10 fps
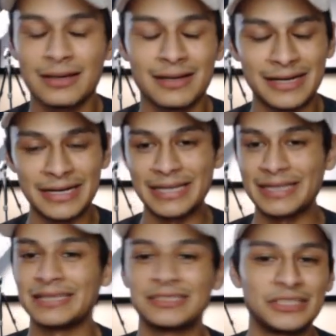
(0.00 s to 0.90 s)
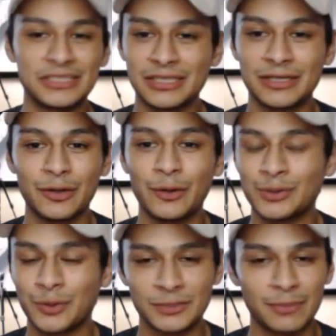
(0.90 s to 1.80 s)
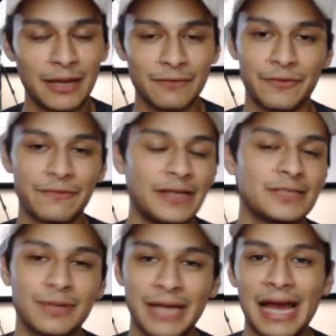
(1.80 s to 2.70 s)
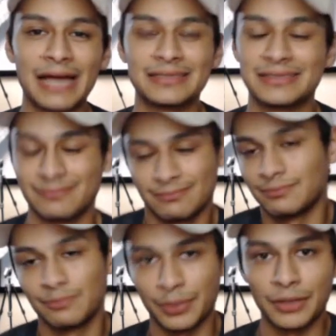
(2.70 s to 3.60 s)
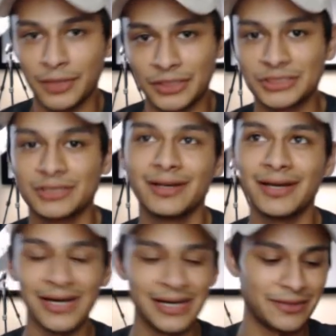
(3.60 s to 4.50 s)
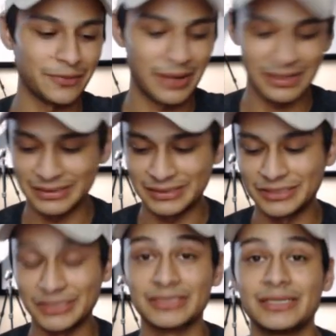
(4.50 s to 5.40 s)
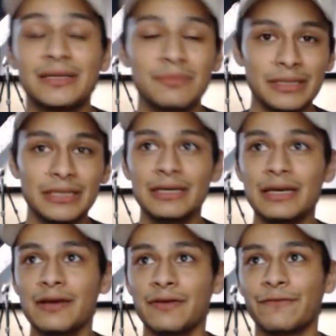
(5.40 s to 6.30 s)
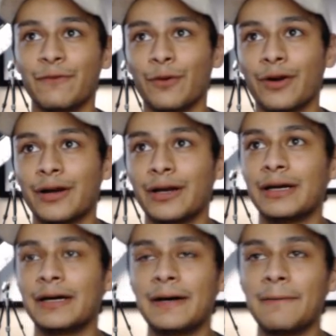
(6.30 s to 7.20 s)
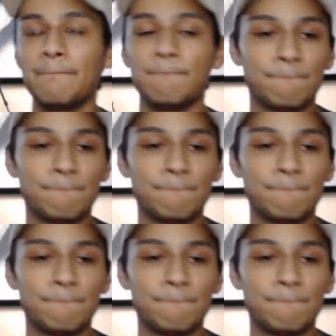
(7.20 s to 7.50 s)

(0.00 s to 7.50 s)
And that's just going to go towards paying for Facebook ads, pretty much. And the rest is just going to be for